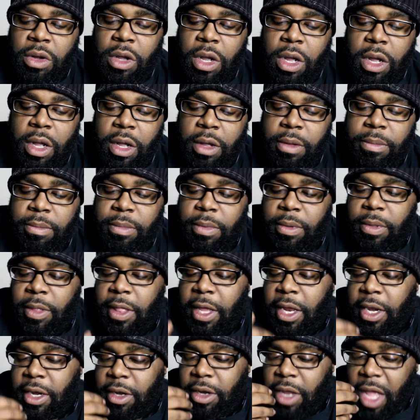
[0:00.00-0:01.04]
um,
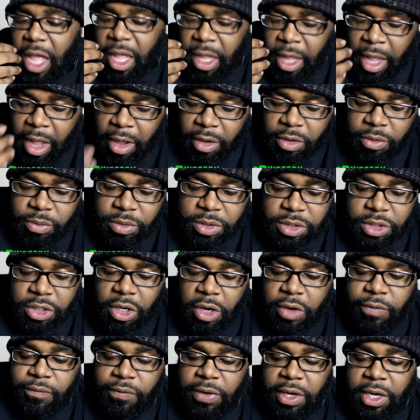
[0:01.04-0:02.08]
and how to
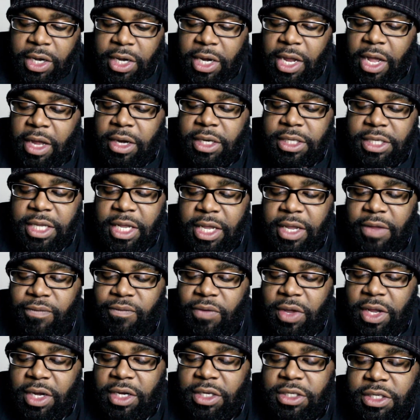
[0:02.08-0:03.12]
reserve it and how to take
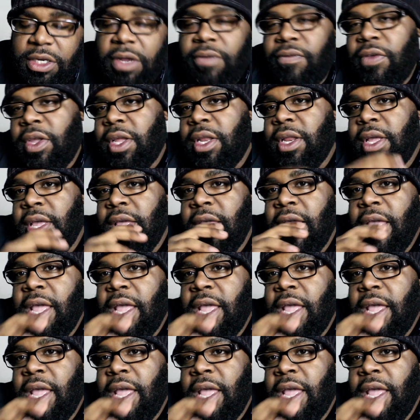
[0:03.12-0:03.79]
advantage of it,